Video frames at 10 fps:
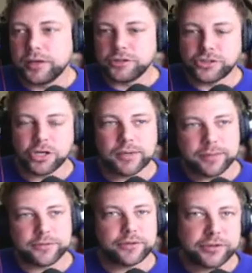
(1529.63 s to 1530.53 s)
show
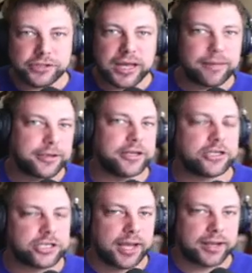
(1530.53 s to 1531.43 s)
up, do the job, get a
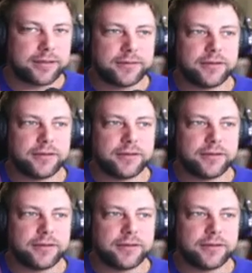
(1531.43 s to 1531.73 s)
check.